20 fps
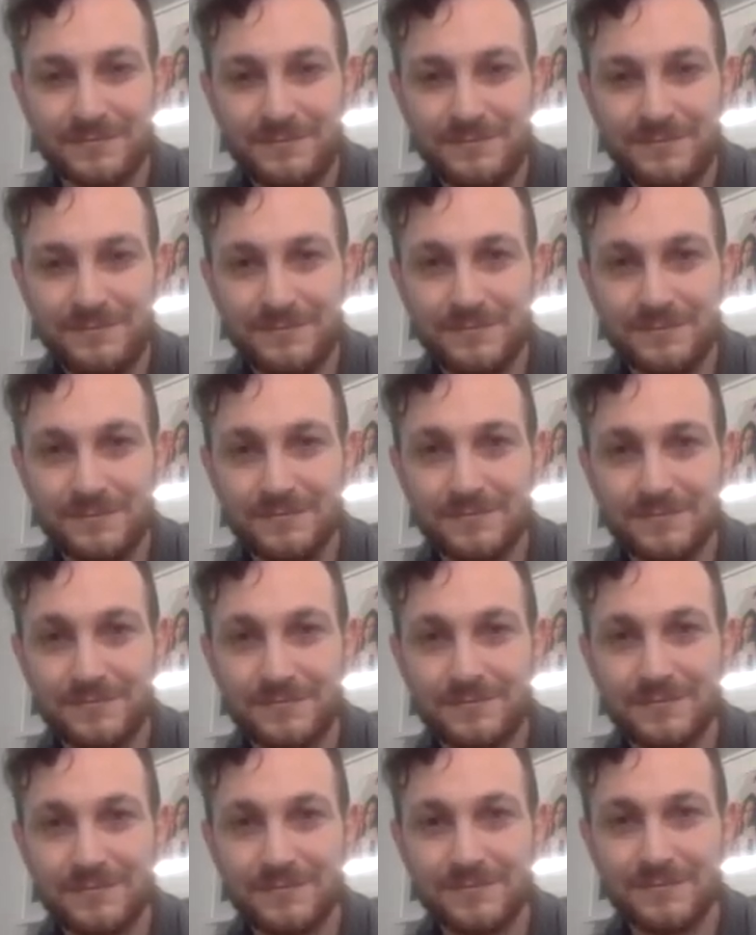
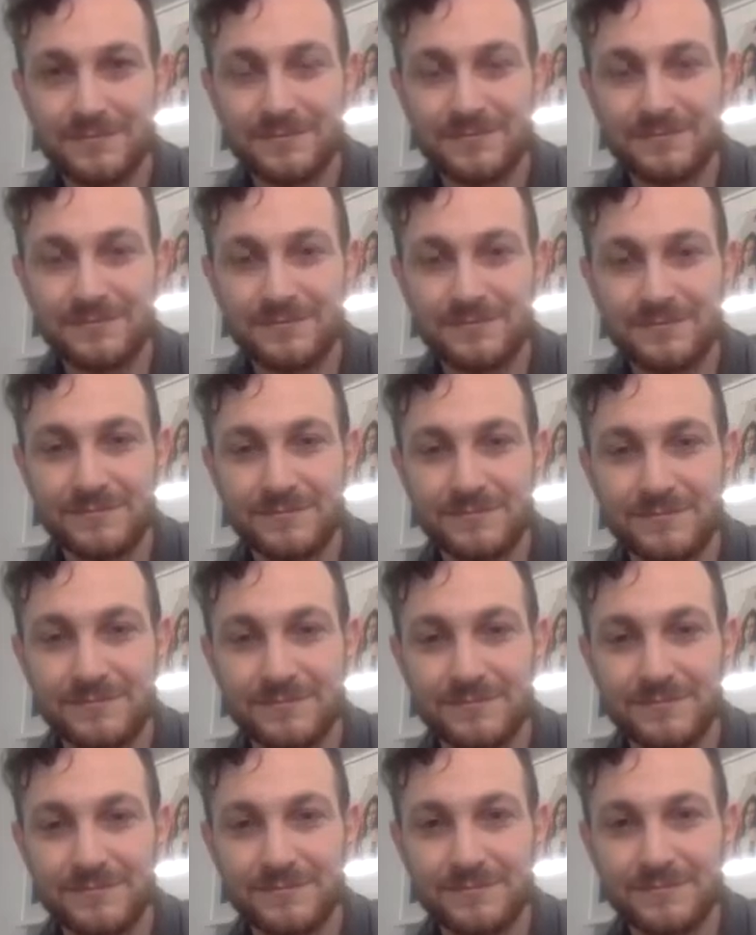
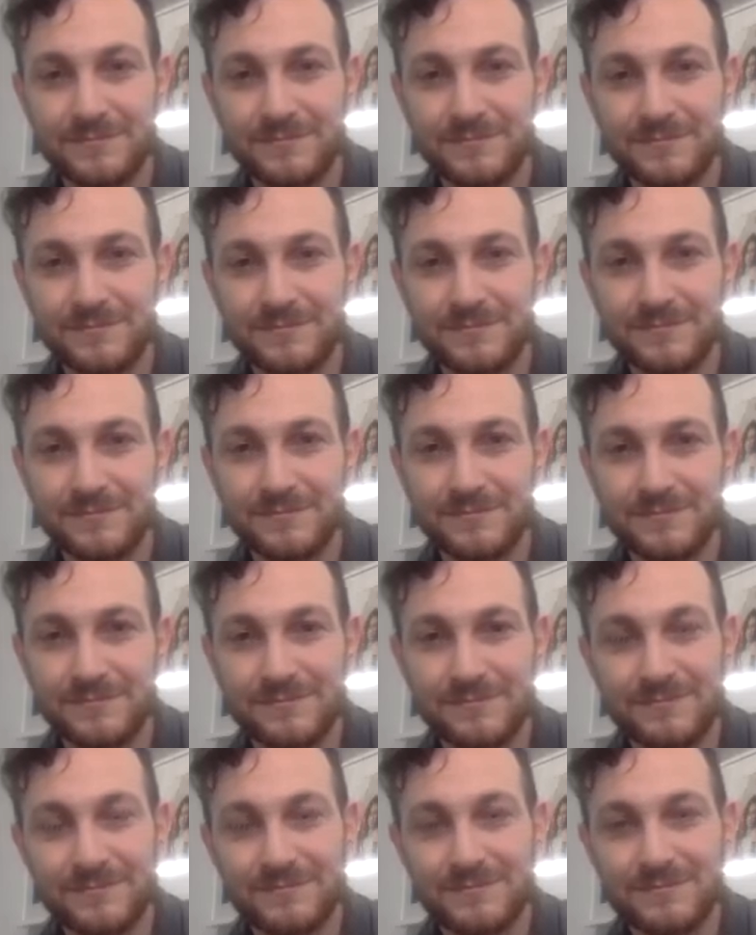
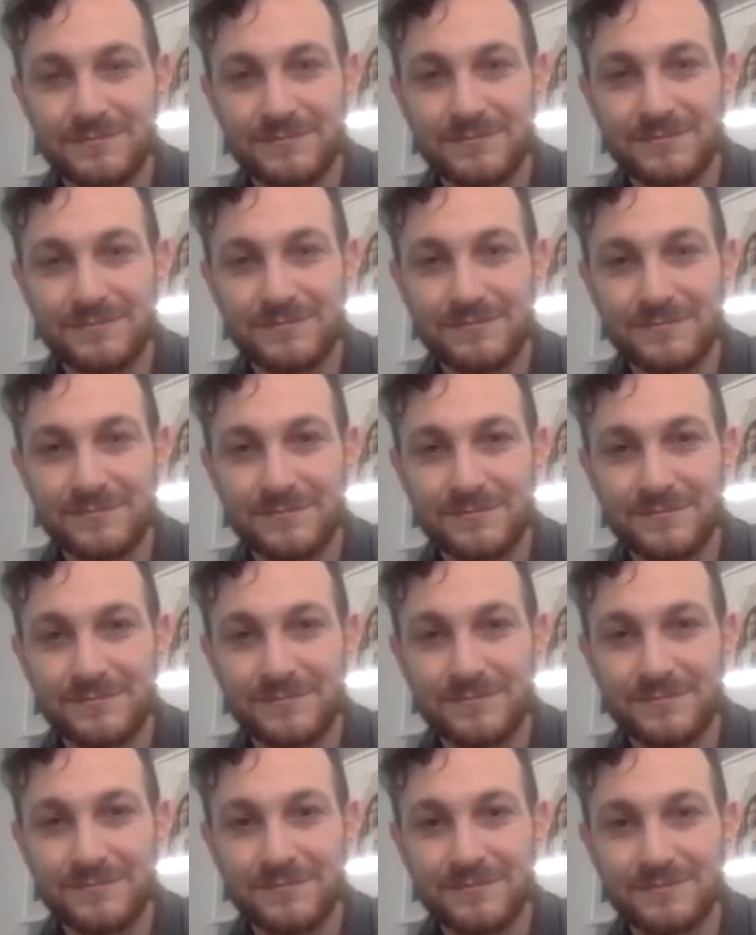
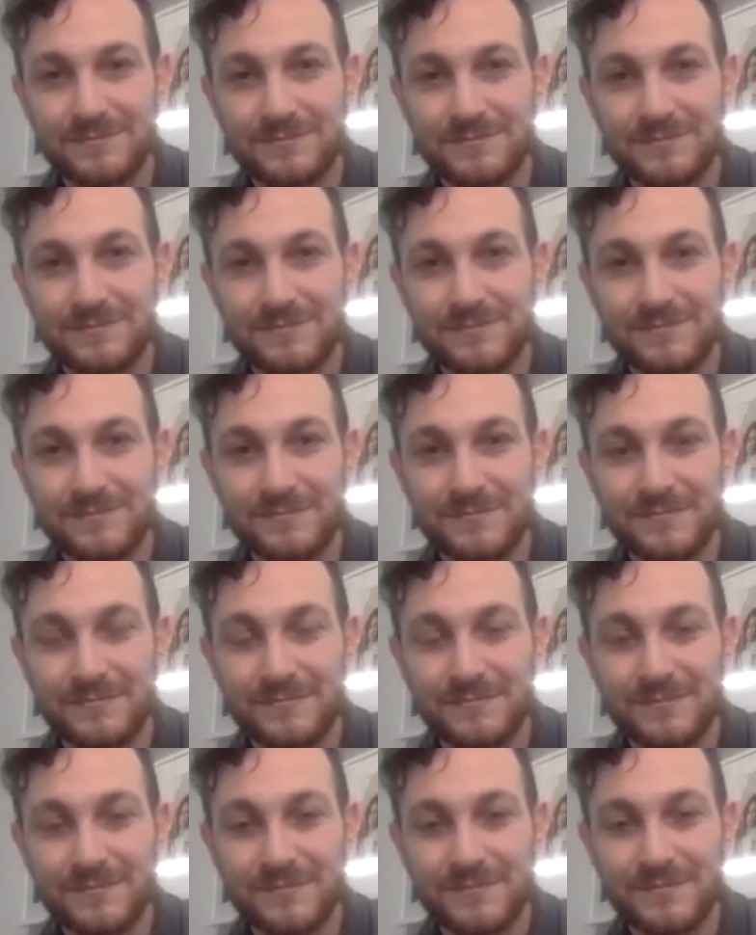
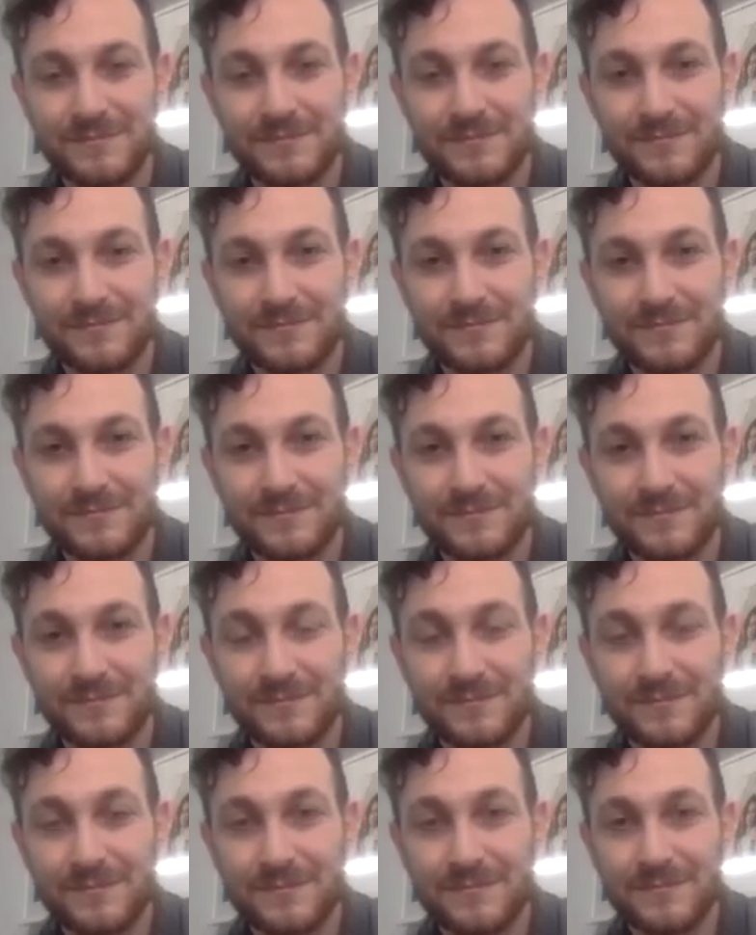
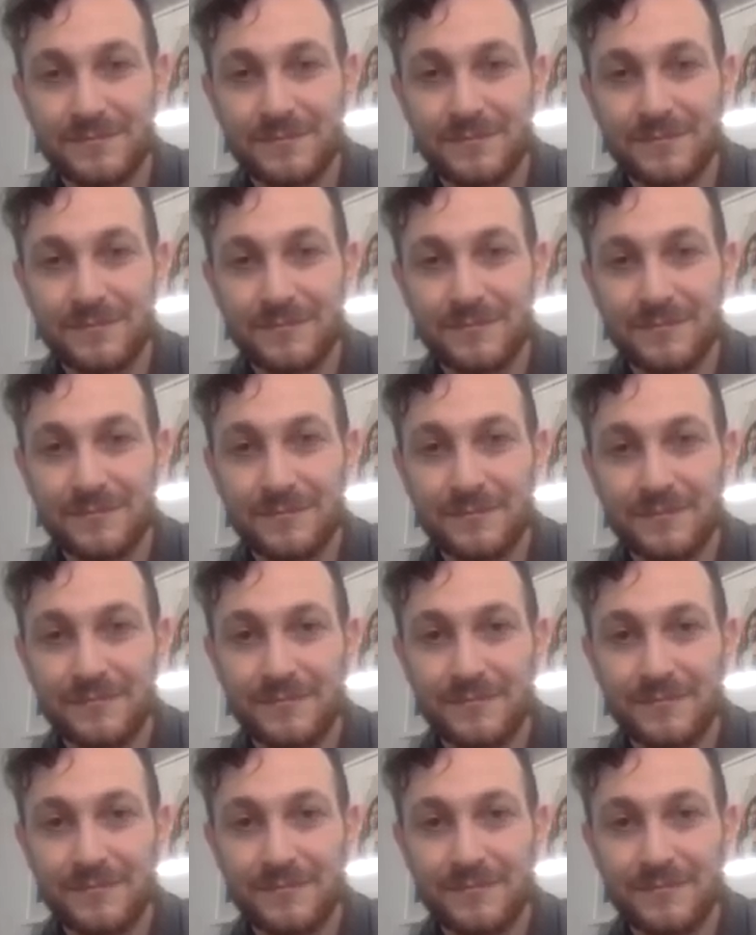The person shown says nothing.